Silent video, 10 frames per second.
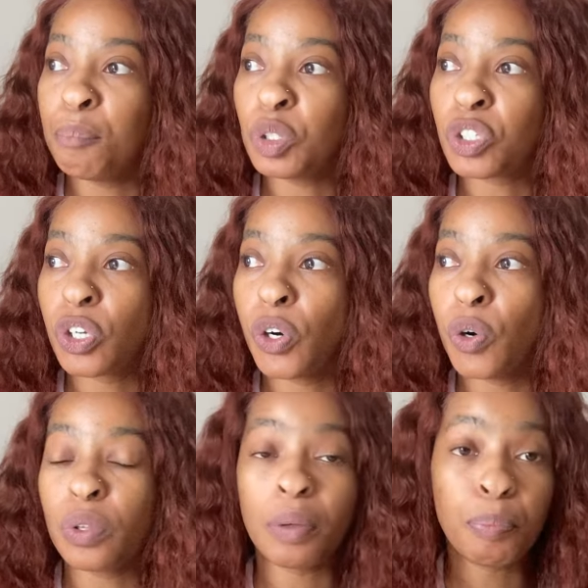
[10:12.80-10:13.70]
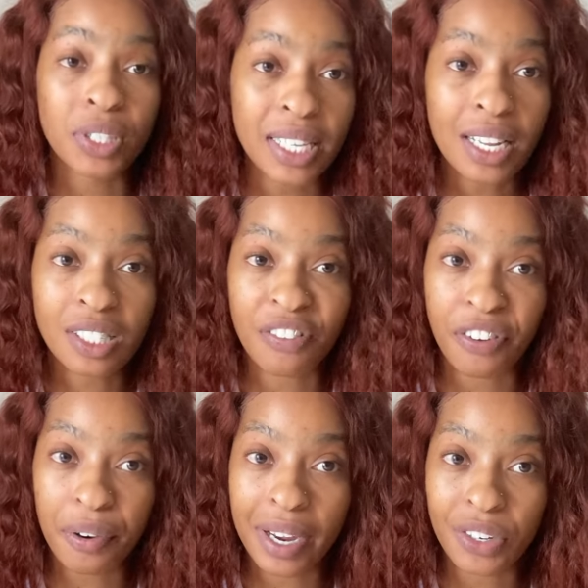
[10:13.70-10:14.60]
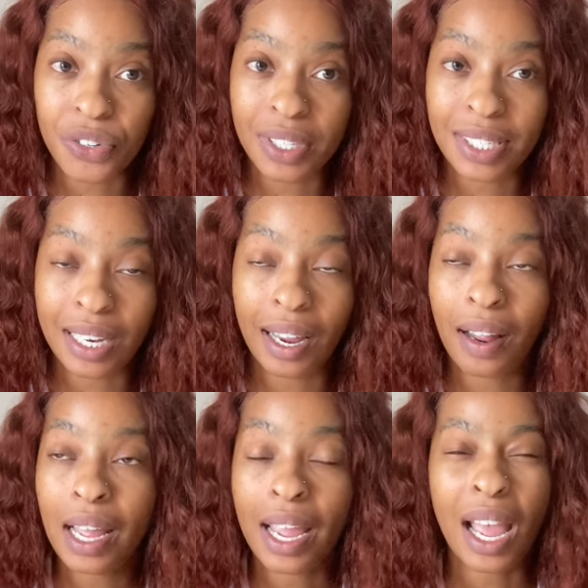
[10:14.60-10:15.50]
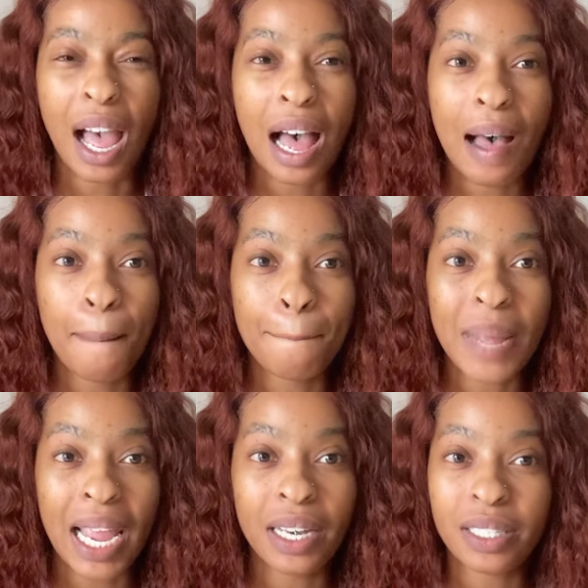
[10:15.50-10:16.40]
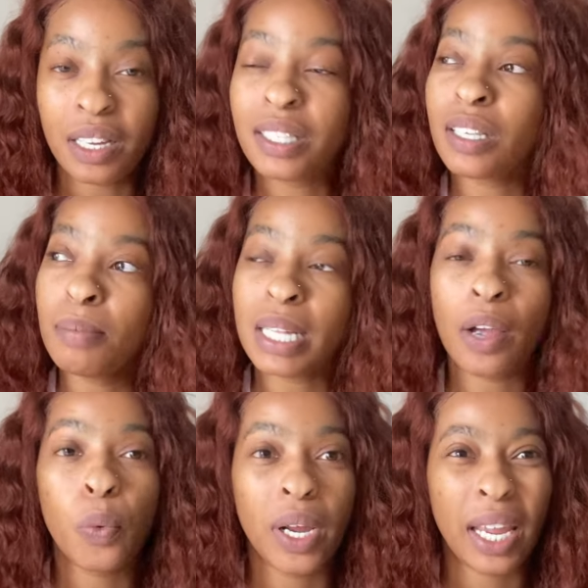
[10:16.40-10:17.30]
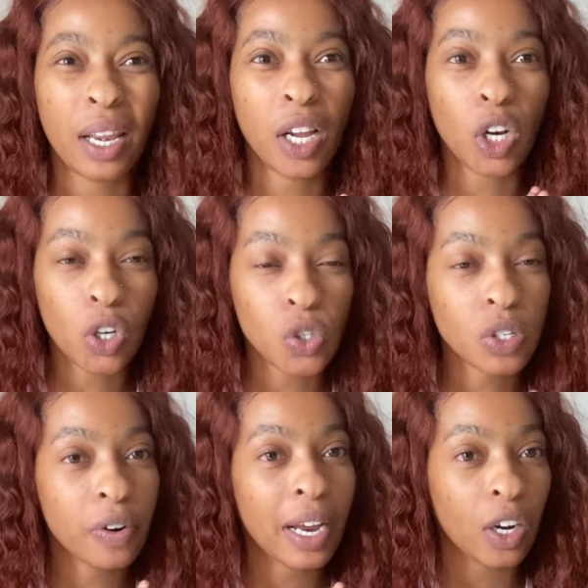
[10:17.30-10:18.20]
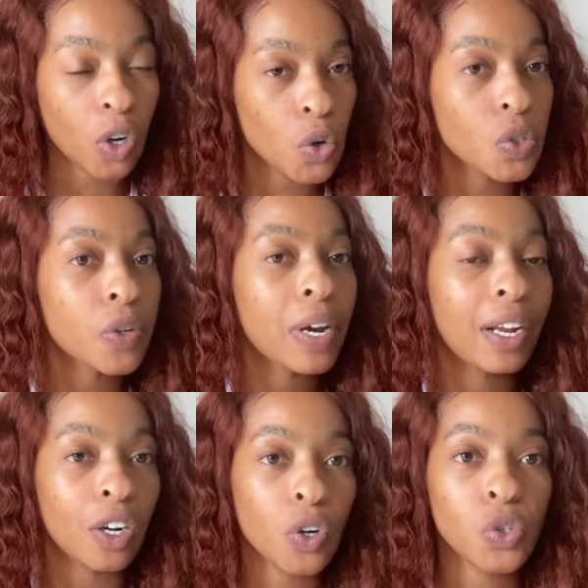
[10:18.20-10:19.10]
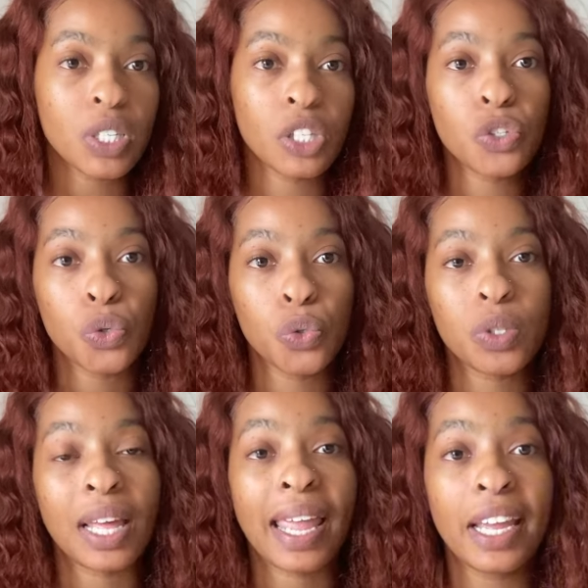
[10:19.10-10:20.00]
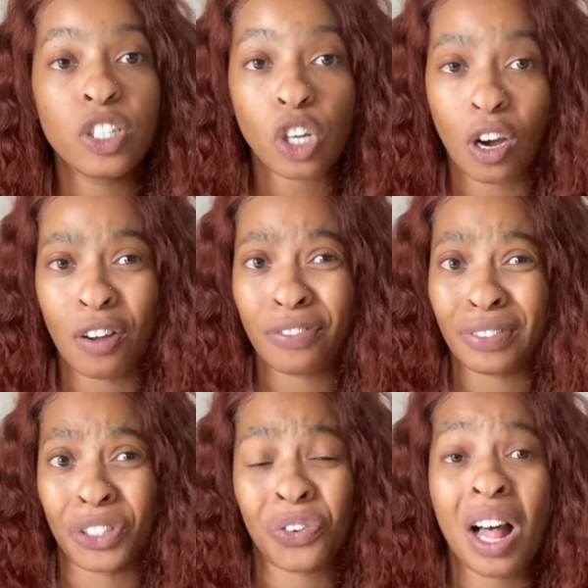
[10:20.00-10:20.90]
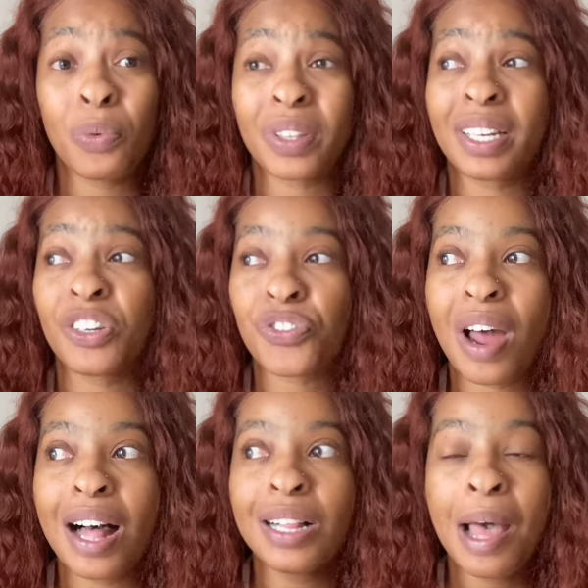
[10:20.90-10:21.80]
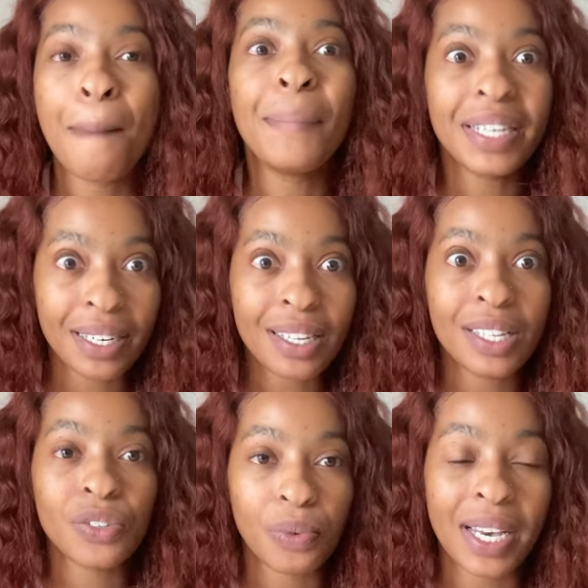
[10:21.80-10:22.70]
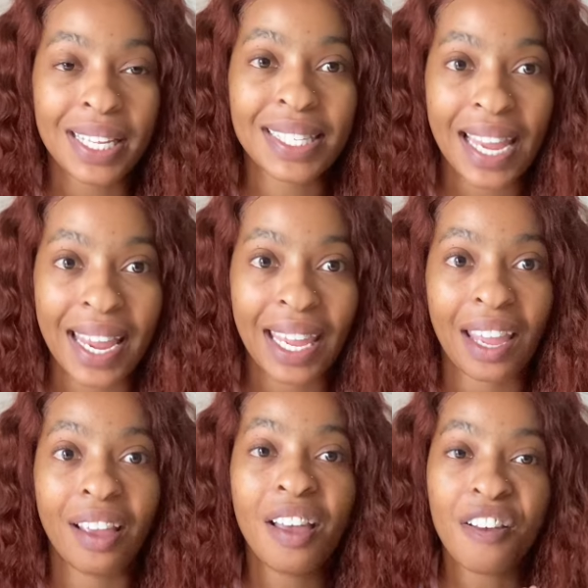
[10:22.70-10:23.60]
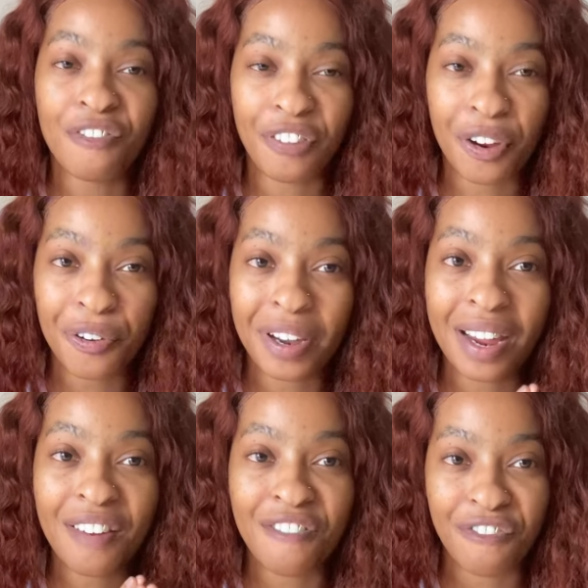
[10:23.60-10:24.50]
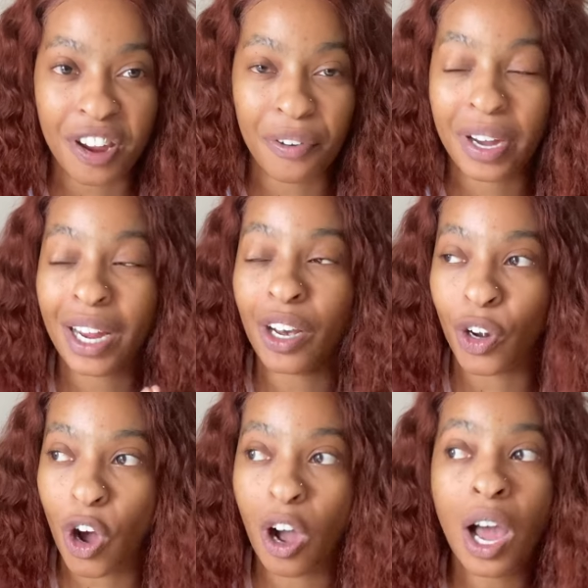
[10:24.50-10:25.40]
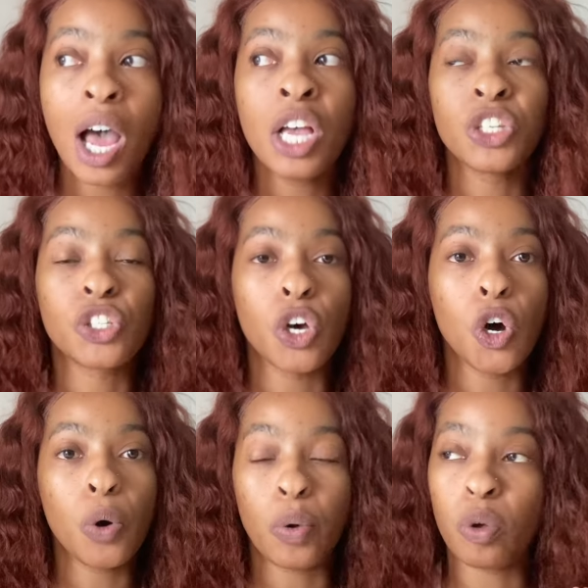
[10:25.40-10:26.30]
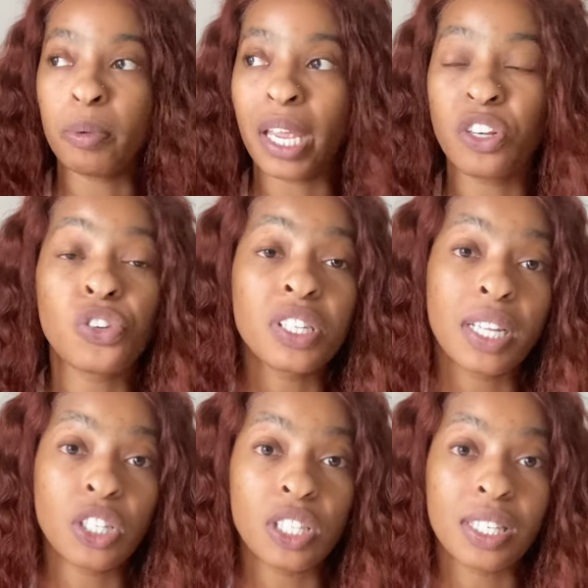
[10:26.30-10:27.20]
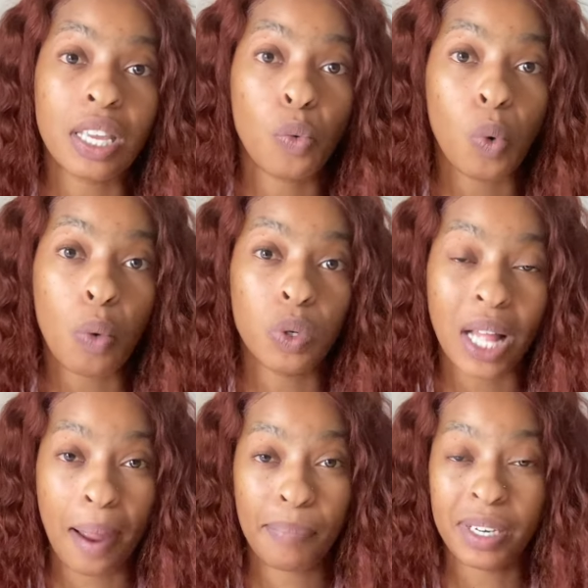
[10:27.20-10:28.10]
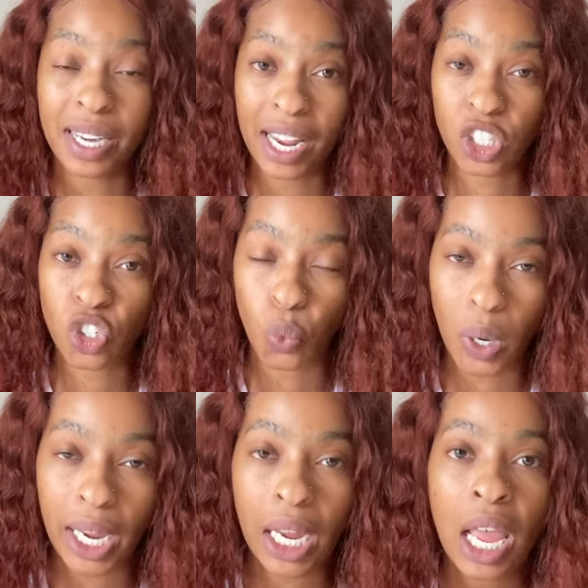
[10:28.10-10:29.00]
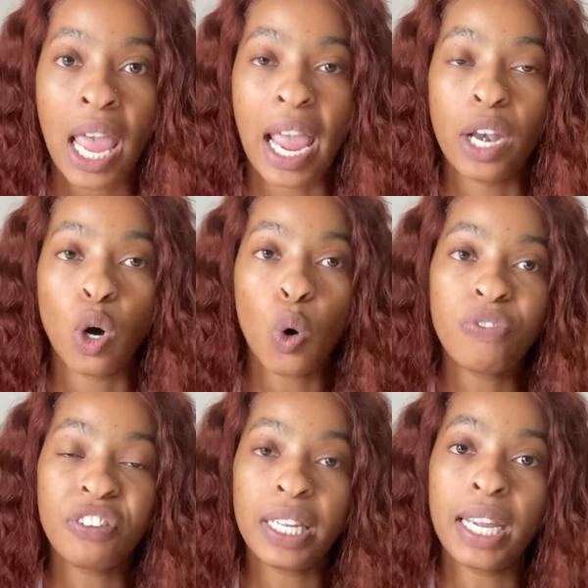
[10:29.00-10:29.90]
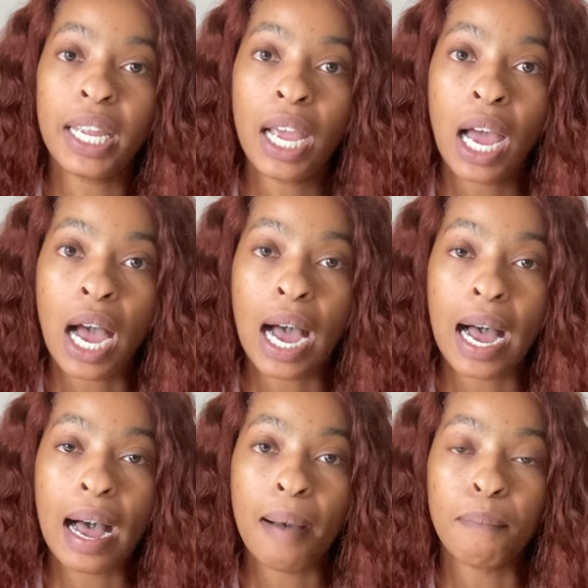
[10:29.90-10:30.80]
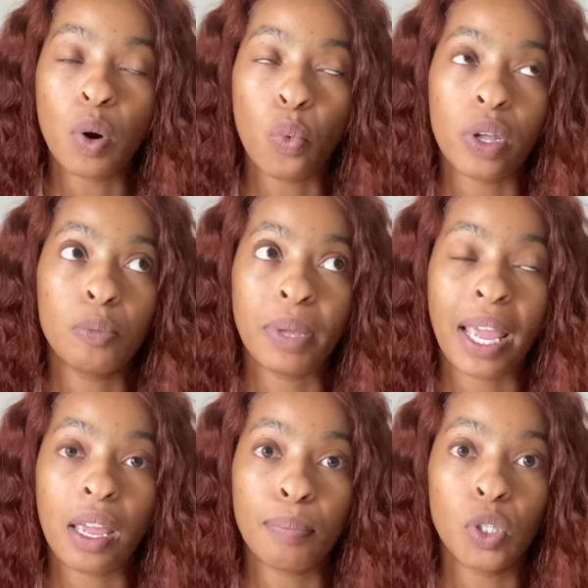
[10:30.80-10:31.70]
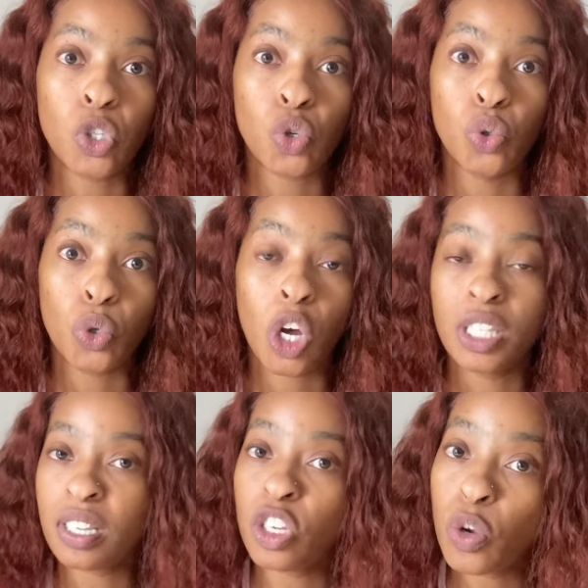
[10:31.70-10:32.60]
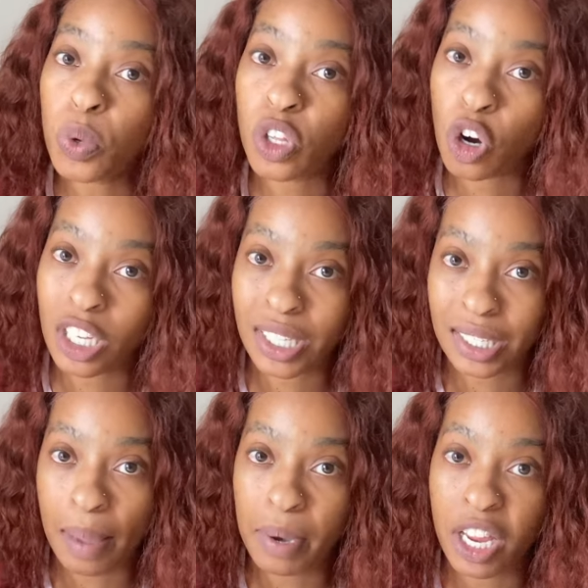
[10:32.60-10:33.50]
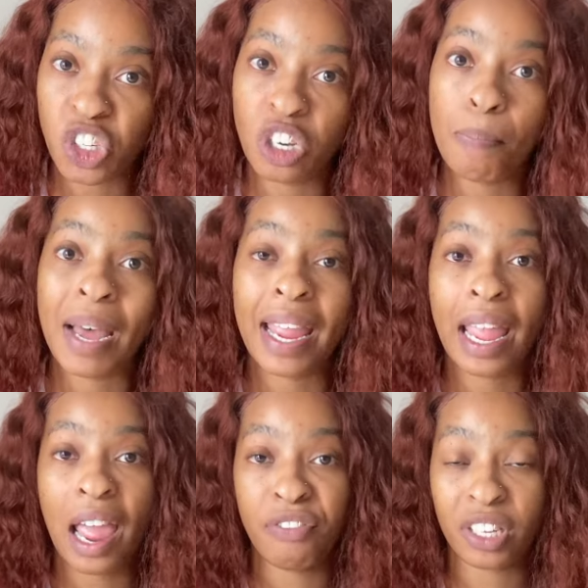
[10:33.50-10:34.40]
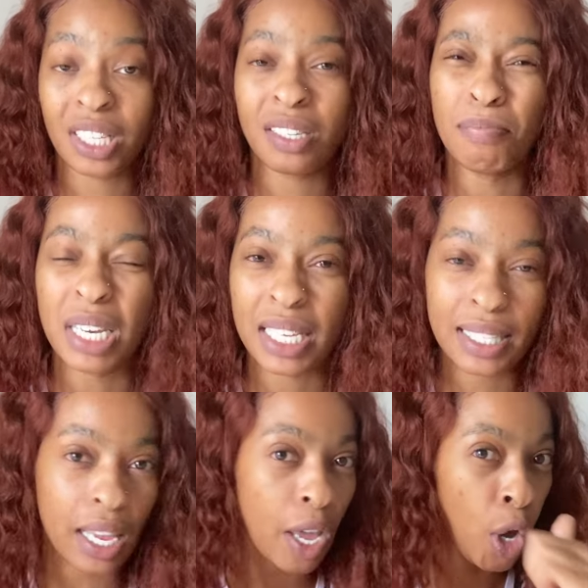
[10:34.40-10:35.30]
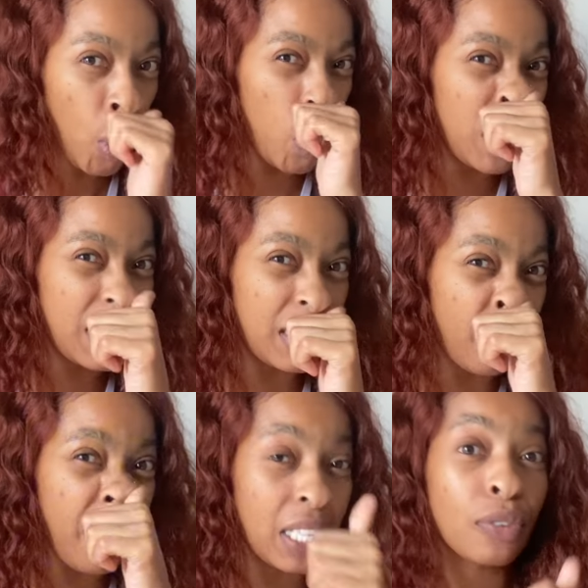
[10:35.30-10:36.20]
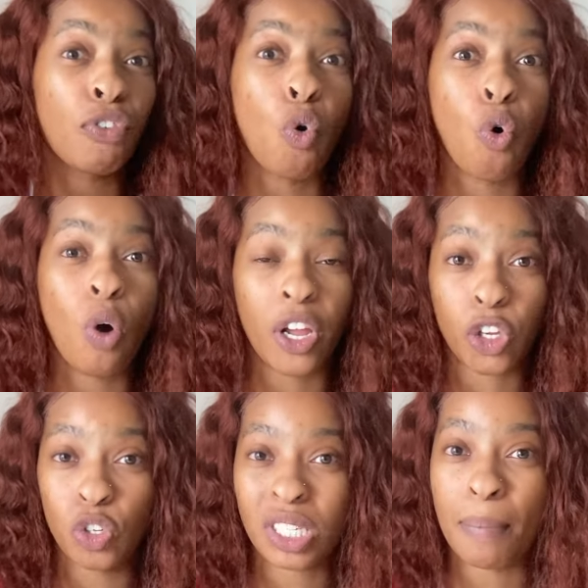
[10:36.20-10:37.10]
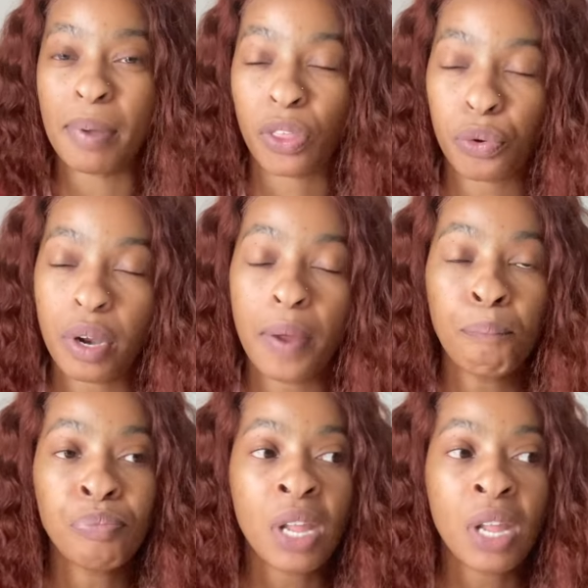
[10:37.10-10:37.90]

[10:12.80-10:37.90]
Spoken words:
So the proceedings are very interesting. And it seems like we're getting closer and closer and closer to the end of the trial within a trial, but it is really taking very, very long. So it will be interesting to see what will happen next week, and hopefully we'll be able to continue with the cross-examination by Advocate Nisi, who is the defense for accused number 3.